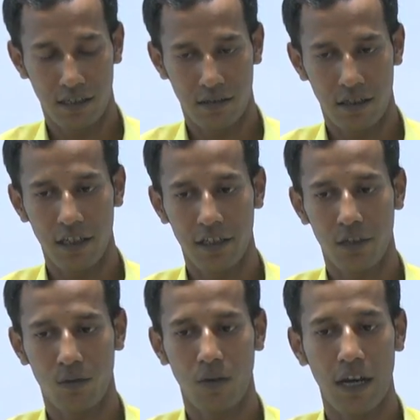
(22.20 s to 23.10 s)
related
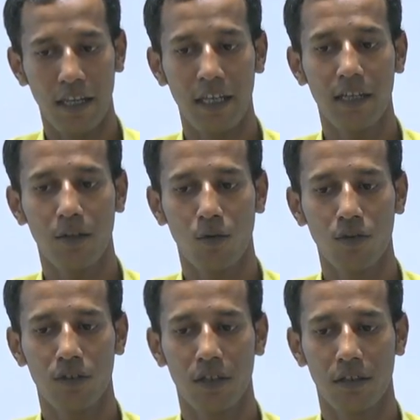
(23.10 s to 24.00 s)
to earlier
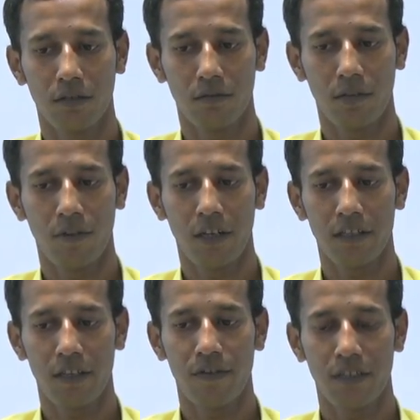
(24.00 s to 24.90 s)
course, the
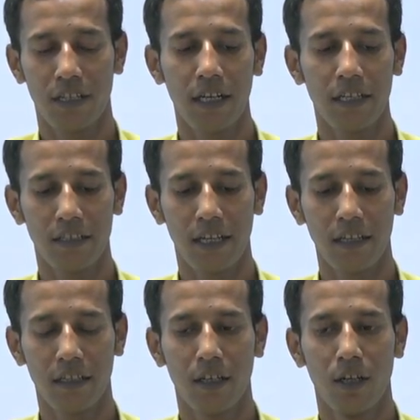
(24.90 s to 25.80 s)
VLSI physical design.
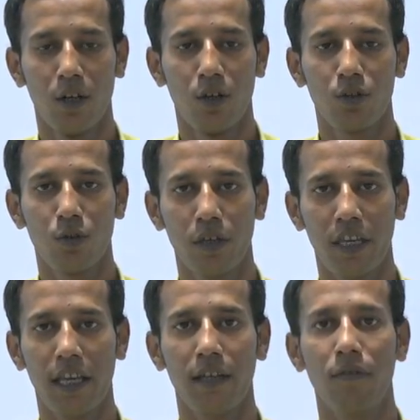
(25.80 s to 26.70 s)
So
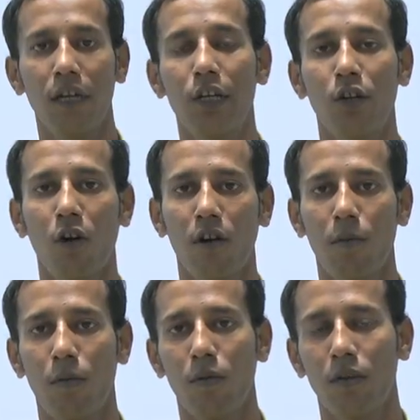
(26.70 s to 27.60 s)
here we will talk
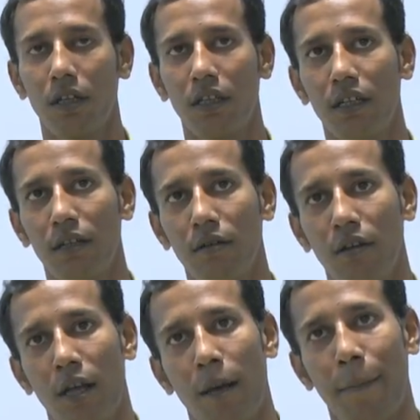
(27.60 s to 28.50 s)
about the
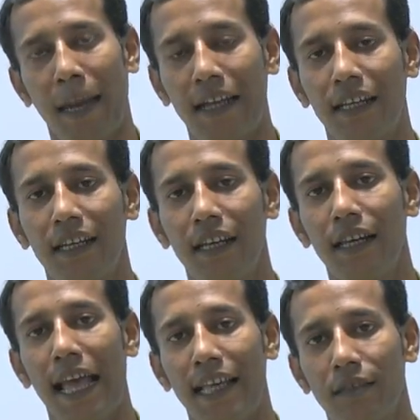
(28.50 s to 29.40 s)
practical
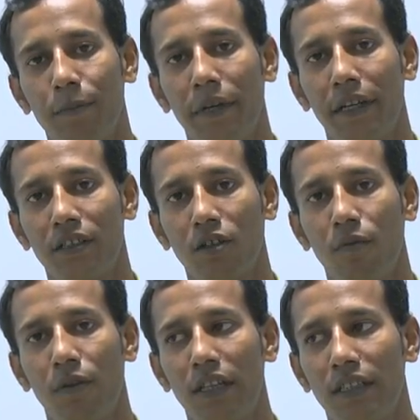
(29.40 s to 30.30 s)
aspects of
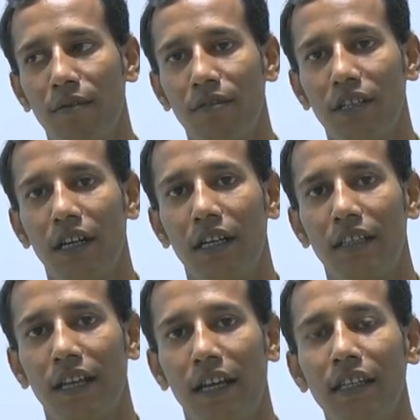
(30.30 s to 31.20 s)
VLSI physical
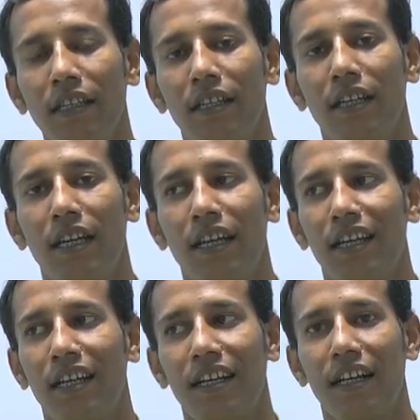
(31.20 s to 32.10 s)
design,
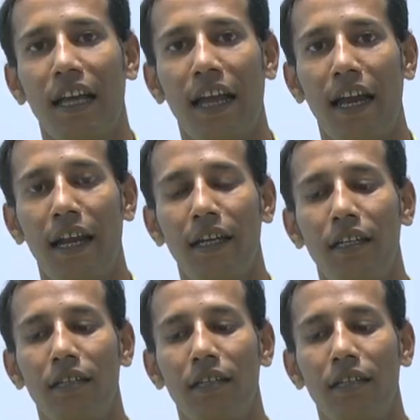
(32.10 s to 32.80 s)
and